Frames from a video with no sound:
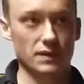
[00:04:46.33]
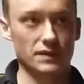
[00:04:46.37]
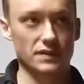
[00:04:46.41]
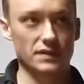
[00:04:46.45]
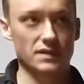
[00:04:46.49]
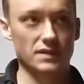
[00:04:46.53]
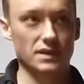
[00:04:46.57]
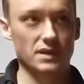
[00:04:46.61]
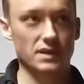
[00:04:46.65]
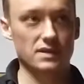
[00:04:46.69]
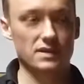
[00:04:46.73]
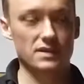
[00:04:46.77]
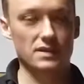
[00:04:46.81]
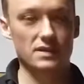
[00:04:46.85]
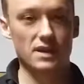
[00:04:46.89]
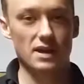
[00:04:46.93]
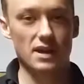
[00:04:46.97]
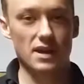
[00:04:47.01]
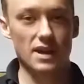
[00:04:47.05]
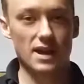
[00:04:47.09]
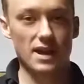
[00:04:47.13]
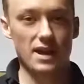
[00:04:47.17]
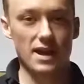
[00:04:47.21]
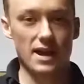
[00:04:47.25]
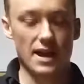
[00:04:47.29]
does,
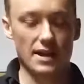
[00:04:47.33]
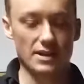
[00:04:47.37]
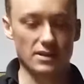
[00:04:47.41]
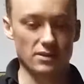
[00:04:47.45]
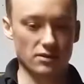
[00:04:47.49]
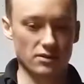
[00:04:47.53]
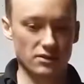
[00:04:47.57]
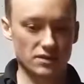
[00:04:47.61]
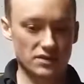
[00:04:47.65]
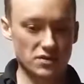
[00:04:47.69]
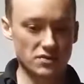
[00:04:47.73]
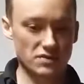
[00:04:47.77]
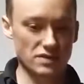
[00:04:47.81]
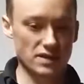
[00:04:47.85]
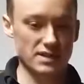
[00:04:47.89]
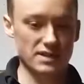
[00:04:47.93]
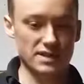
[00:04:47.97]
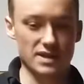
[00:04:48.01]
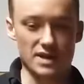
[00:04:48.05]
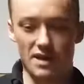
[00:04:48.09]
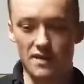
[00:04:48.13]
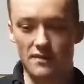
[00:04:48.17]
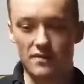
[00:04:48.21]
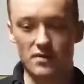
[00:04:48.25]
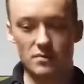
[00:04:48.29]
and it also doesn't
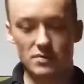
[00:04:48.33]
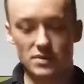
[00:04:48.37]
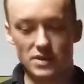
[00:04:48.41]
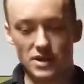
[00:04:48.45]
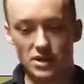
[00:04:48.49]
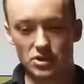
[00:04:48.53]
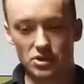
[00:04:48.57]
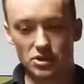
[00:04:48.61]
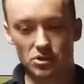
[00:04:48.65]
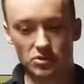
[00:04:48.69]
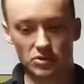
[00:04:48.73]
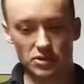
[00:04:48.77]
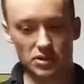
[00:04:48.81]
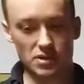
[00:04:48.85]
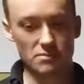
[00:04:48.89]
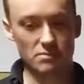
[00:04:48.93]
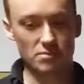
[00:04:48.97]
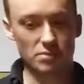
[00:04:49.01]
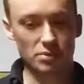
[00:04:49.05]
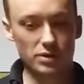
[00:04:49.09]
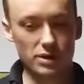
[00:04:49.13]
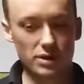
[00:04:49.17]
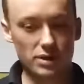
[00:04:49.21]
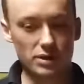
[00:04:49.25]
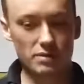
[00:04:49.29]
have the potential to
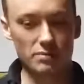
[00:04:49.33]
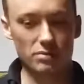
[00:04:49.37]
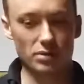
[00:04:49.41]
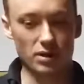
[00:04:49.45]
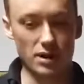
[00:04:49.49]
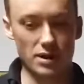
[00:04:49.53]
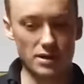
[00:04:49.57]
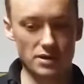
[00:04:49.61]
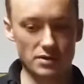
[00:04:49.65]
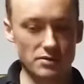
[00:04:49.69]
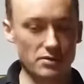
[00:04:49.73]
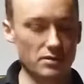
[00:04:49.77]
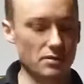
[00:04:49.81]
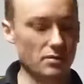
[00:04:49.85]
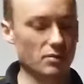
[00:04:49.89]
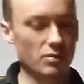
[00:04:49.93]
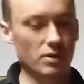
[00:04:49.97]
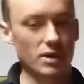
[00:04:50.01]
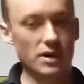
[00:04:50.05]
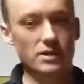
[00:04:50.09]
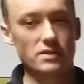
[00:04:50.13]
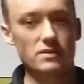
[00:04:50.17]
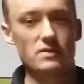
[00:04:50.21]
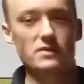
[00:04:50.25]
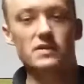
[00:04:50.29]
completely blind you. It will
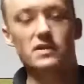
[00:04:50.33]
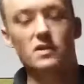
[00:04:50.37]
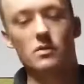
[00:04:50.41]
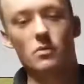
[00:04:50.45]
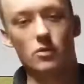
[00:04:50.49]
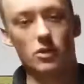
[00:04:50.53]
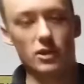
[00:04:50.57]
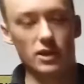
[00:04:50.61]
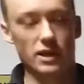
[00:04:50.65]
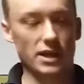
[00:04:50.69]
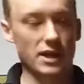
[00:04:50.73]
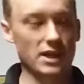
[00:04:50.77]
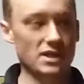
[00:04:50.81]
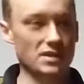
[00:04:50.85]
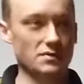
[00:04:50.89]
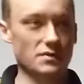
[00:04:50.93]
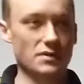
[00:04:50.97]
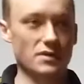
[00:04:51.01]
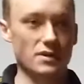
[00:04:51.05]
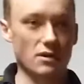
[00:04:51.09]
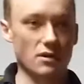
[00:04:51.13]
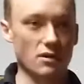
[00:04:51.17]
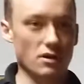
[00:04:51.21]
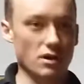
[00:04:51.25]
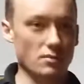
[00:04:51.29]
blind you somewhat, I guess, with the
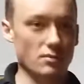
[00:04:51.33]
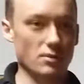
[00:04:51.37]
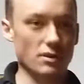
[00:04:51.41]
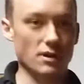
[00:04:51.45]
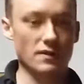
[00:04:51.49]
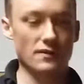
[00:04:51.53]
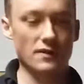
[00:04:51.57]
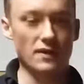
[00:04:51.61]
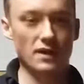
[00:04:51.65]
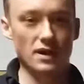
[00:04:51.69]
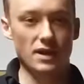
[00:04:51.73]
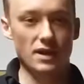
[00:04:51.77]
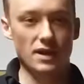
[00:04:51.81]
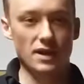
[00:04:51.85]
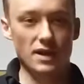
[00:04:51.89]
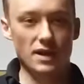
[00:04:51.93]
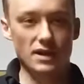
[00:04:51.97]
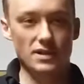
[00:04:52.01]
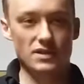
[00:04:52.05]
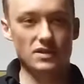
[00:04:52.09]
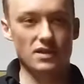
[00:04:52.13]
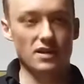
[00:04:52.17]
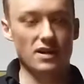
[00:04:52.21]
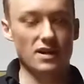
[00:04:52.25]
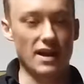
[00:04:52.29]
arc, but it's
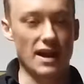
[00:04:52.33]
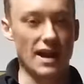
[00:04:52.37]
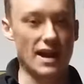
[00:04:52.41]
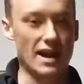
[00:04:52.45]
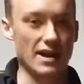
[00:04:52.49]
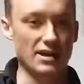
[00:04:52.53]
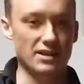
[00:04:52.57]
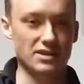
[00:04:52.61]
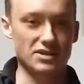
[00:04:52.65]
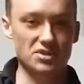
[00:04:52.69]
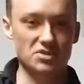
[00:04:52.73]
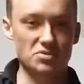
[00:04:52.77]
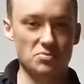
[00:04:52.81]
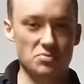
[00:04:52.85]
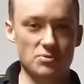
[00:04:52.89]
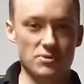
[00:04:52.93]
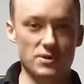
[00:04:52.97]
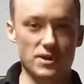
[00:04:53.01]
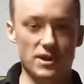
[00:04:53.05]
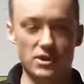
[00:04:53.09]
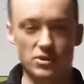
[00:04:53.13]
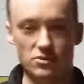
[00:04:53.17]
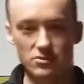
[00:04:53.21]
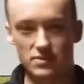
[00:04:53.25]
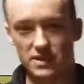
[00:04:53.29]
not as super
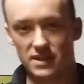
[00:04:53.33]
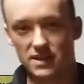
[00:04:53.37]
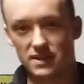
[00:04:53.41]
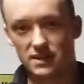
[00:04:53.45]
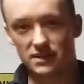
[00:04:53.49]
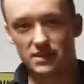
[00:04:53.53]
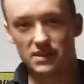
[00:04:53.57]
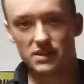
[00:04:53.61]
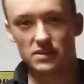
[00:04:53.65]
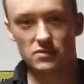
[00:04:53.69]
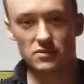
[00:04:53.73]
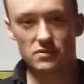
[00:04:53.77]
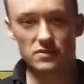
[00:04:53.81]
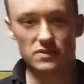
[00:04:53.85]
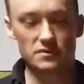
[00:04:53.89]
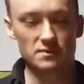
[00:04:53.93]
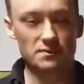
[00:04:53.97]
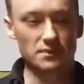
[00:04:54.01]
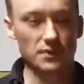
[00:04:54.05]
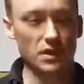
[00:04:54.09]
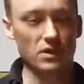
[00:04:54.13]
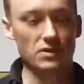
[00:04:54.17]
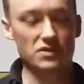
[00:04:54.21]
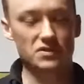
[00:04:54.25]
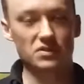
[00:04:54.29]
dangerous as lasers.
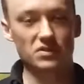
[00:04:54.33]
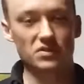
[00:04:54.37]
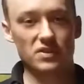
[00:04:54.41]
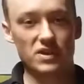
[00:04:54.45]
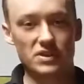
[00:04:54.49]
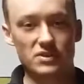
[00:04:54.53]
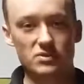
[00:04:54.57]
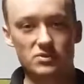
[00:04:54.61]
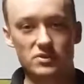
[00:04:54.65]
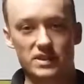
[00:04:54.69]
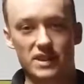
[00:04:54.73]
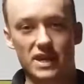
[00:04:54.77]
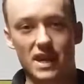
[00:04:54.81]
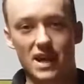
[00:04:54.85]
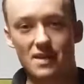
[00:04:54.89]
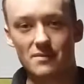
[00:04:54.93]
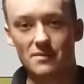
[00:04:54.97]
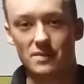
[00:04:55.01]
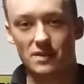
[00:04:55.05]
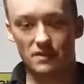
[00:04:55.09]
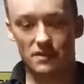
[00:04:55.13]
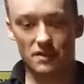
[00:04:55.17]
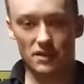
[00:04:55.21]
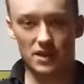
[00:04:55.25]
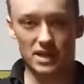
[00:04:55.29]
Also, lasers can be
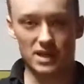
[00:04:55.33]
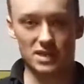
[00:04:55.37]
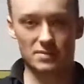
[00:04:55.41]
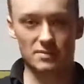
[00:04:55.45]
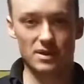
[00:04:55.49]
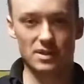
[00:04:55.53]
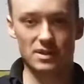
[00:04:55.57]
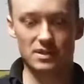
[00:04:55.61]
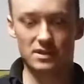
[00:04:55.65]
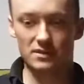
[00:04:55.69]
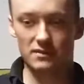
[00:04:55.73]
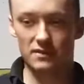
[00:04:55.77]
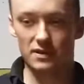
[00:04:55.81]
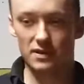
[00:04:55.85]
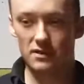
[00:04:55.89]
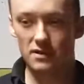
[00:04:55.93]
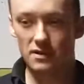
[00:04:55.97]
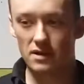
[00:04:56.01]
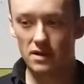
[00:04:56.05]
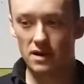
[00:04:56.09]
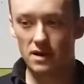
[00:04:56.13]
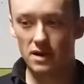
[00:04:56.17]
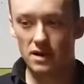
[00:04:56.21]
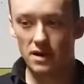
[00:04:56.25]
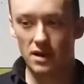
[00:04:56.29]
very expensive, and
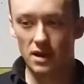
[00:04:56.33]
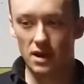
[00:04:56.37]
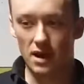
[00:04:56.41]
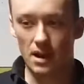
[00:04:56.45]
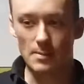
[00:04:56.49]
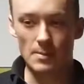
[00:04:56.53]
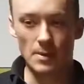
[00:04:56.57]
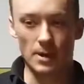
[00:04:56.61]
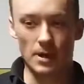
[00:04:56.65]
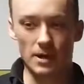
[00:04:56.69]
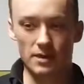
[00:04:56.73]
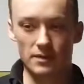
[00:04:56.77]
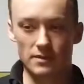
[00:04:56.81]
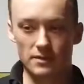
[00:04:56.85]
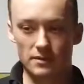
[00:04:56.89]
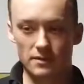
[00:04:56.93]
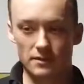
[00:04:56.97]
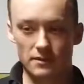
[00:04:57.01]
I